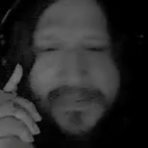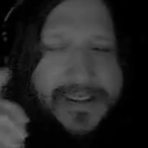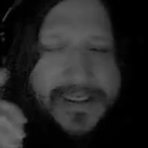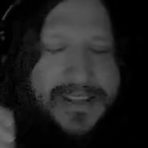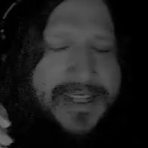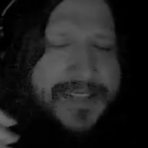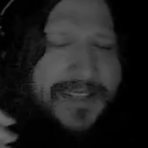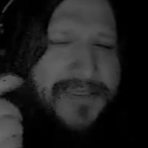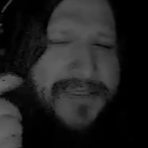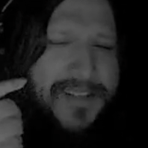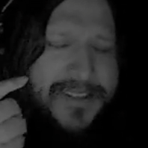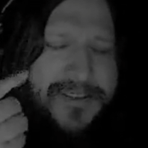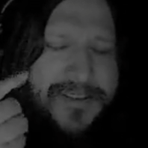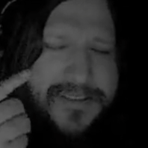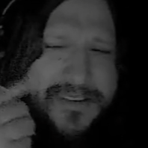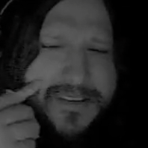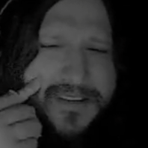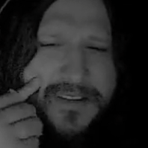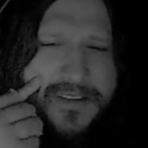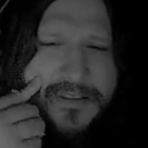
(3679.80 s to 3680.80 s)
that's when I
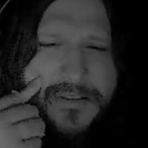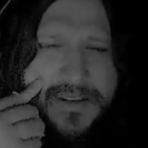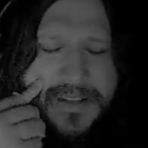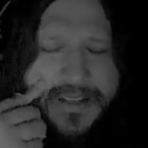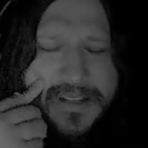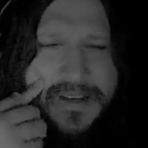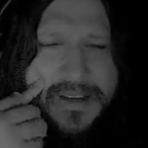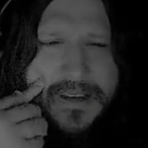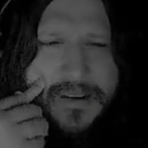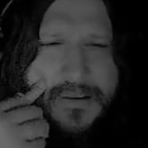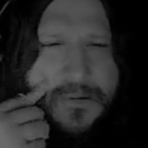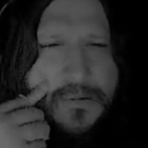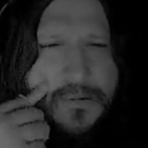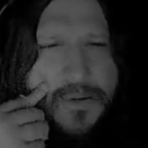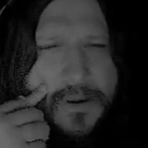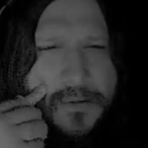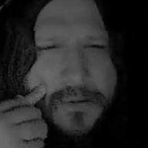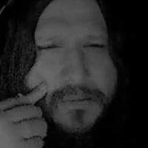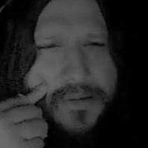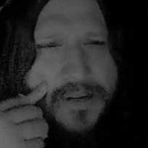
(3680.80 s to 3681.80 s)
started going, like,
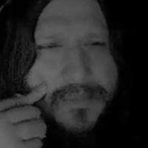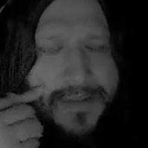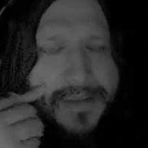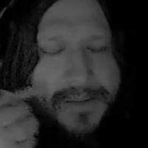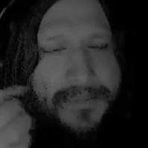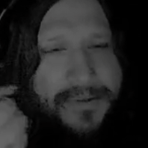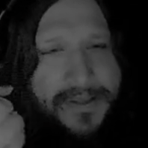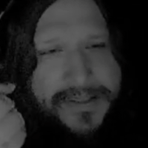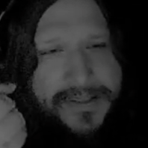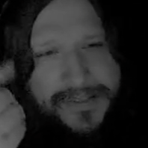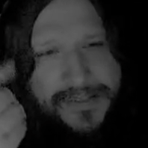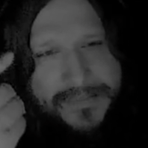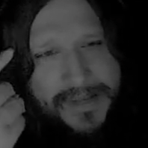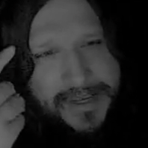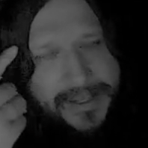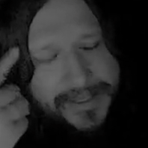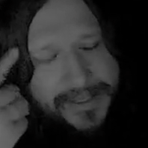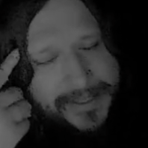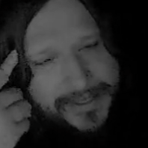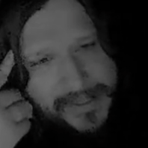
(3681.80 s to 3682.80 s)
what am I pledging
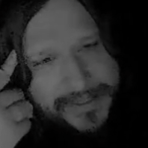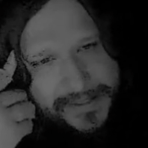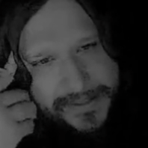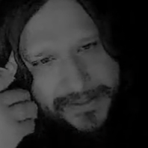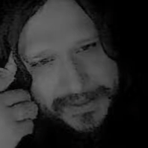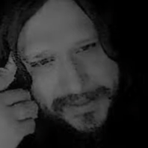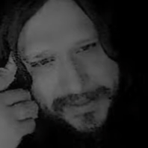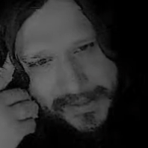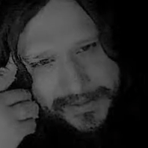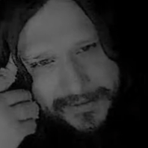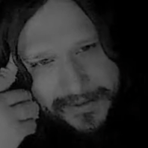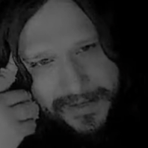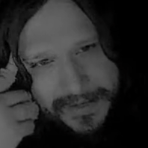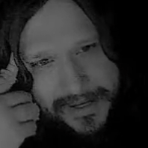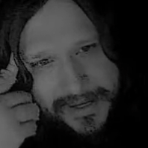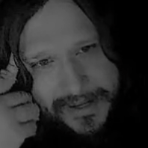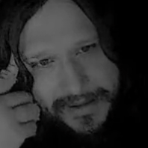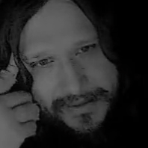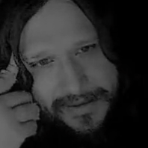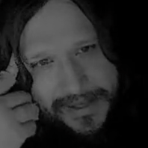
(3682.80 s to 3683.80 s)
my allegiance to
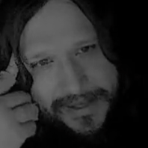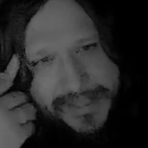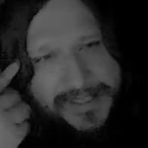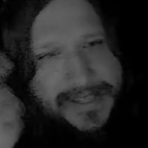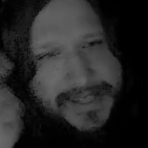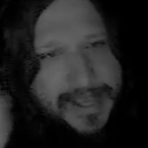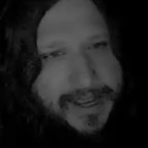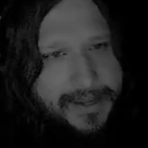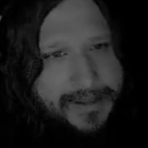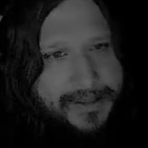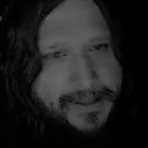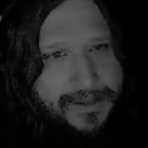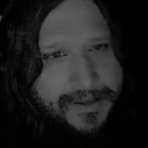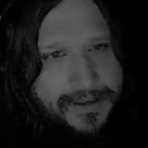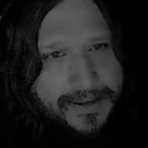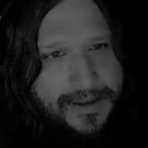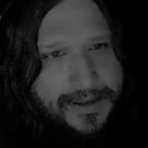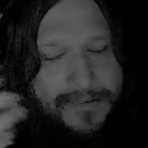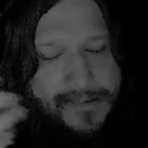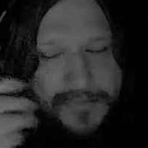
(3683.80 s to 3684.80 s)
right now
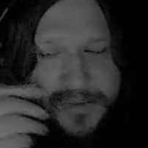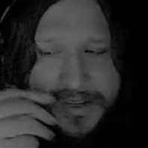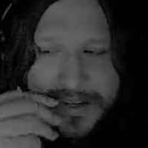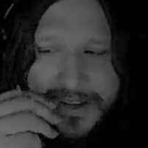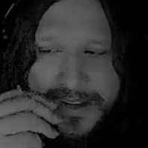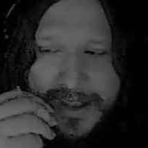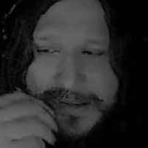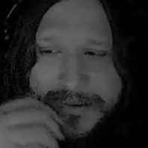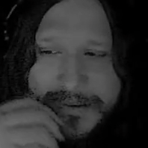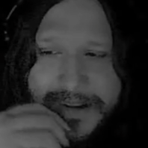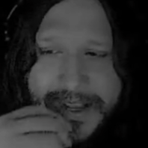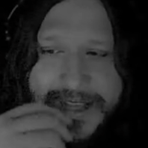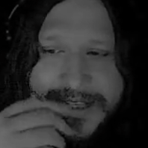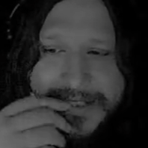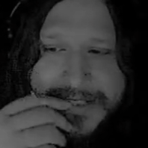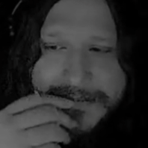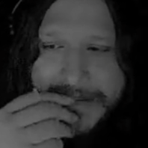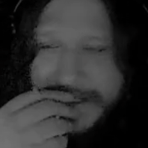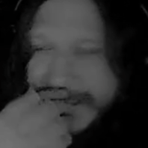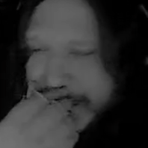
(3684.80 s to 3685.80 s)
exactly? And when I would
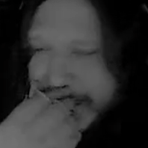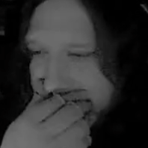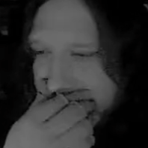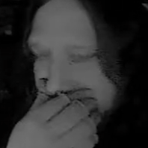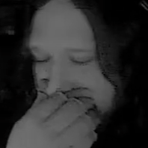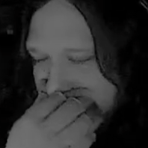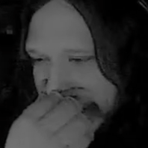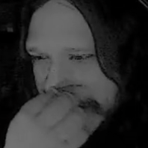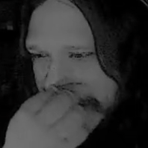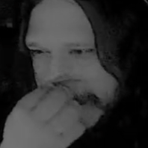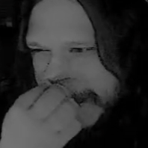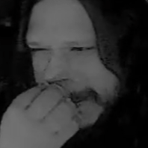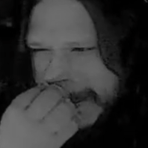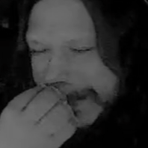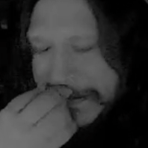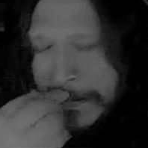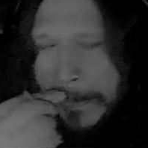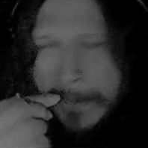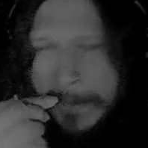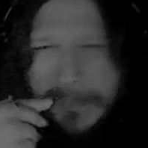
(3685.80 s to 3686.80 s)
ask my teachers,
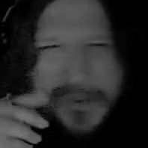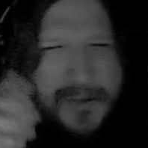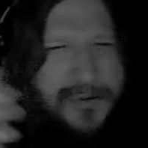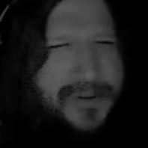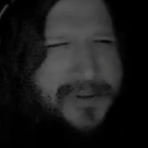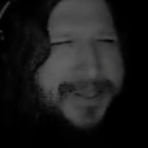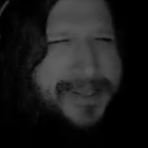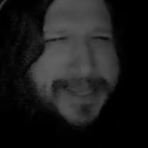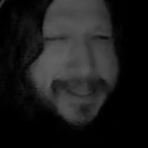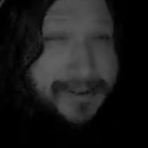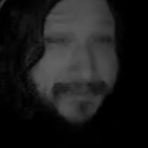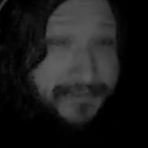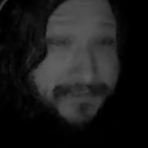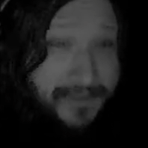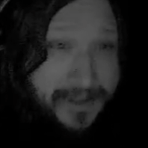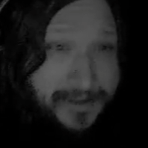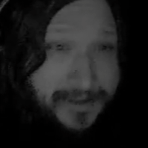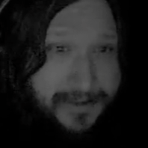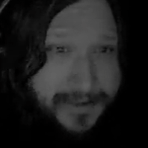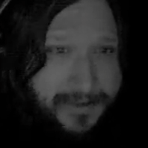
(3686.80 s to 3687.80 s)
they would either get
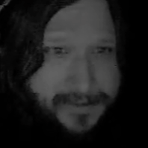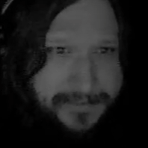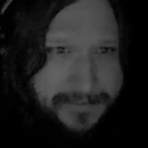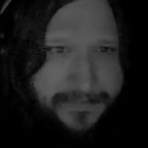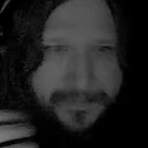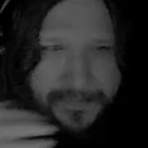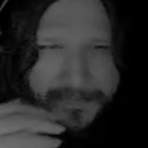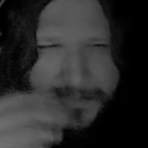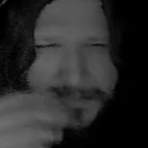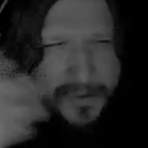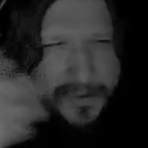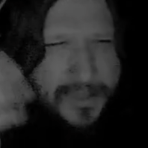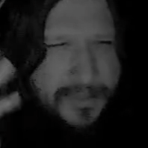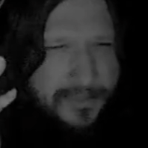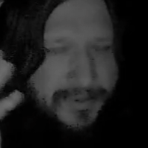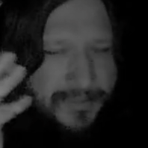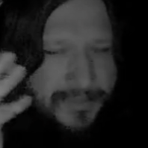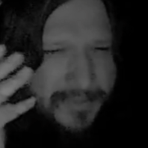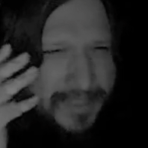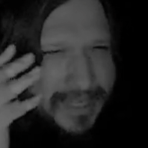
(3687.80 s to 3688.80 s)
offended or they
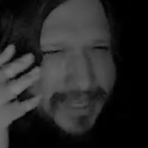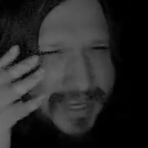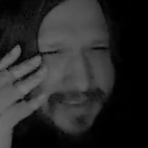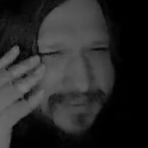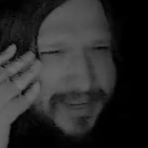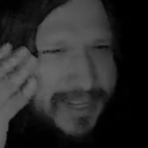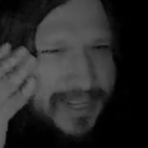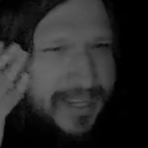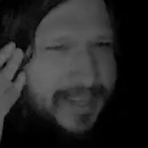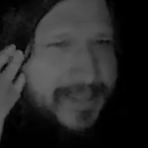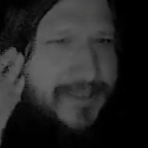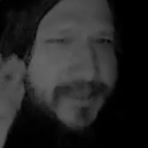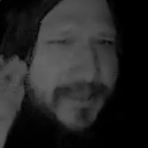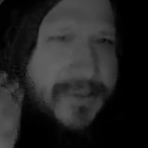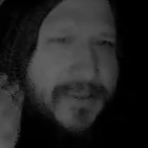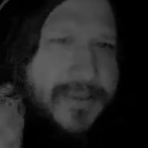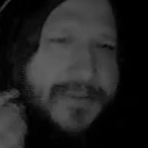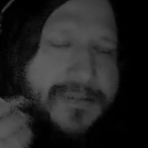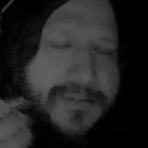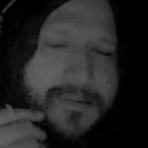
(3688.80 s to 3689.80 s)
wouldn't really have an
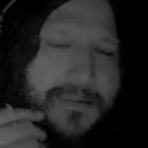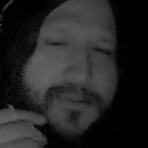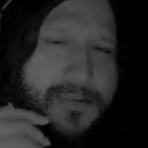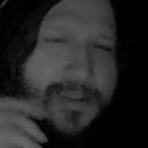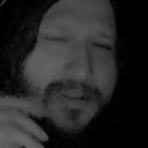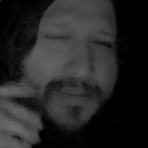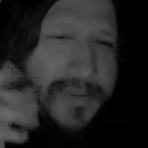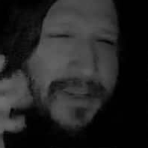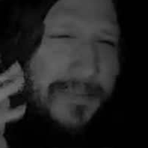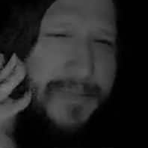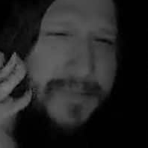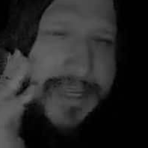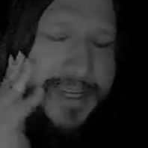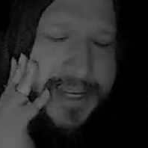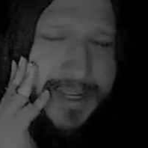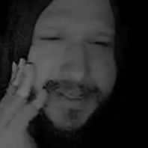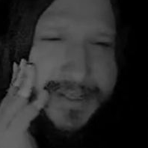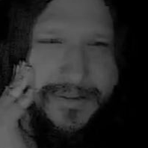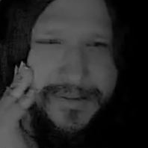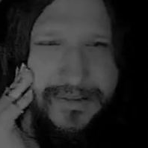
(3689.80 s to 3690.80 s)
answer, or they would give me an
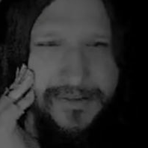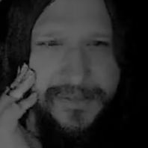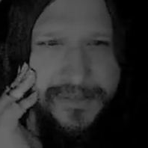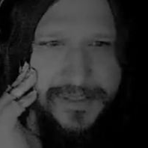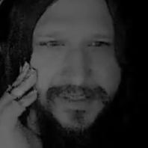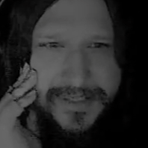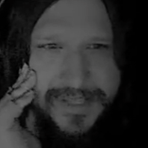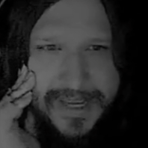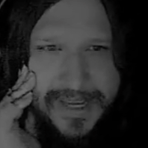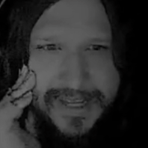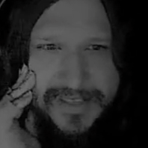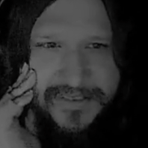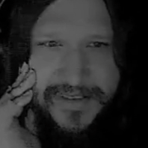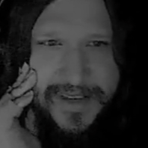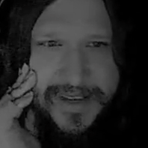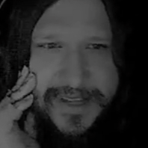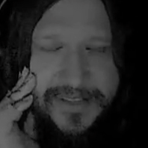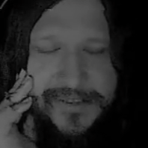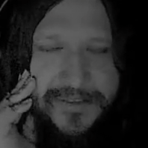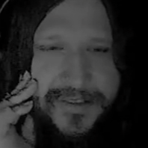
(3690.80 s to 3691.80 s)
answer that was
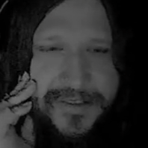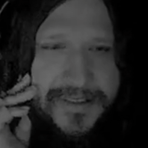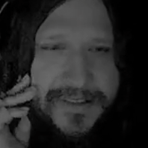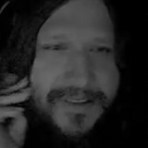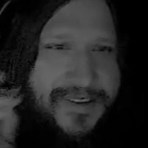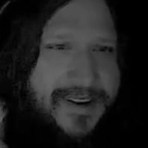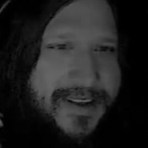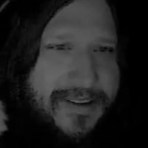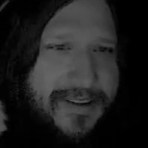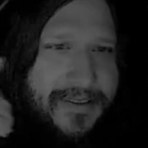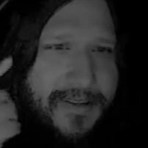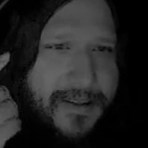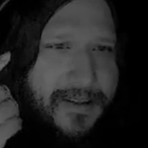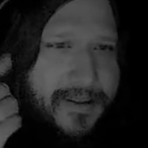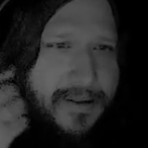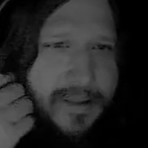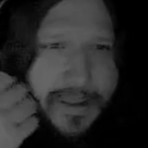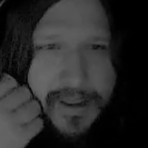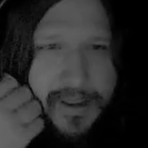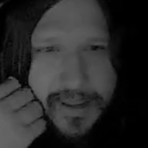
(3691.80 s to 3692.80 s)
unsatisfactory. So then I thought,